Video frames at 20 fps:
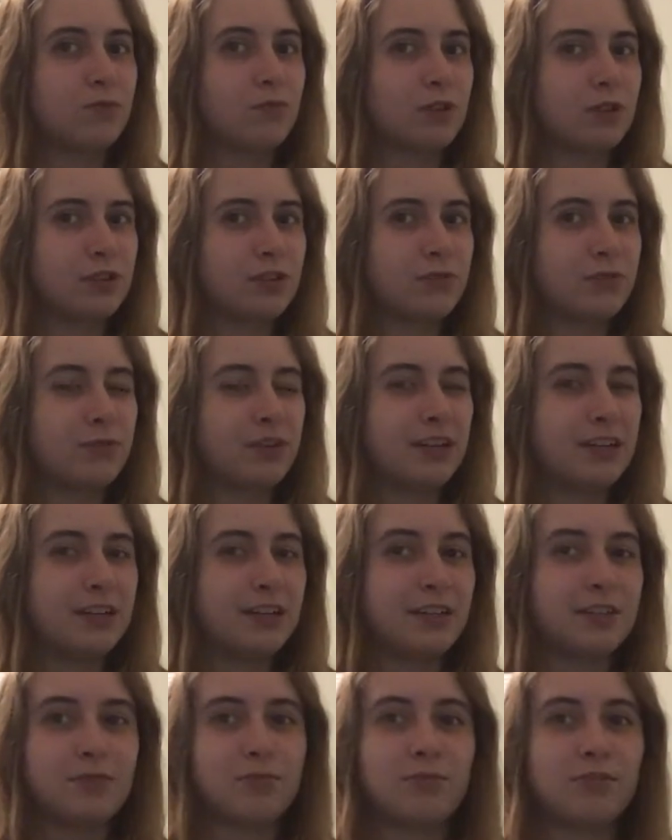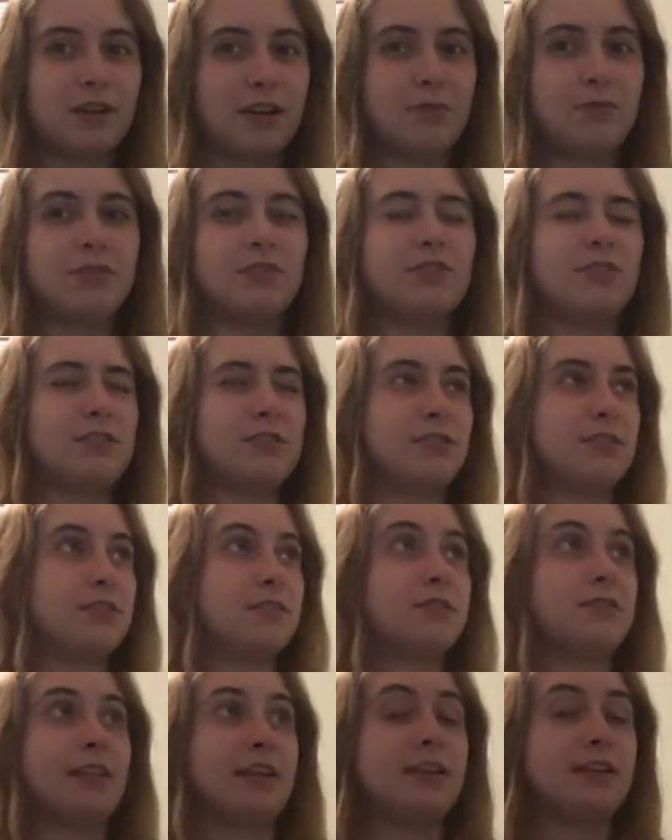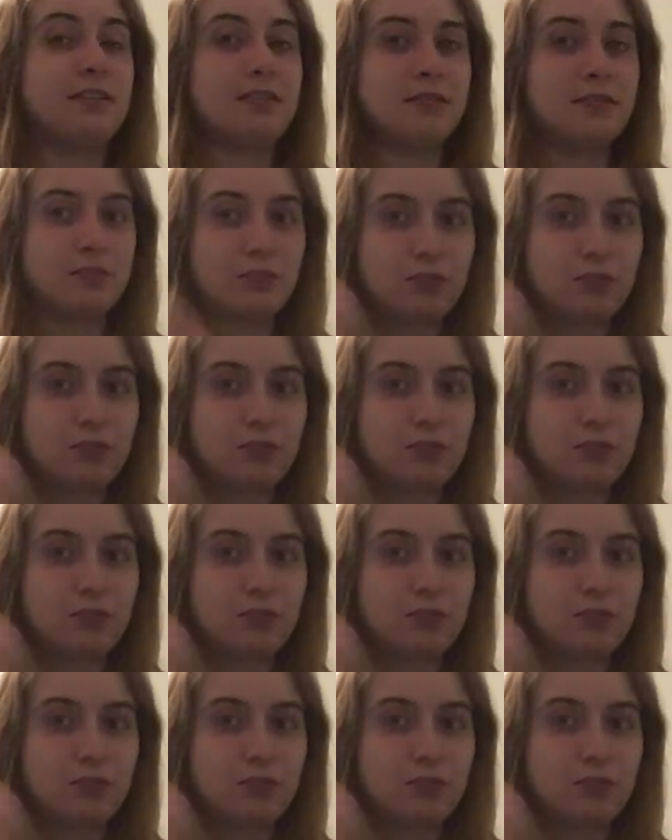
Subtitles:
Words of Radiance where I was just like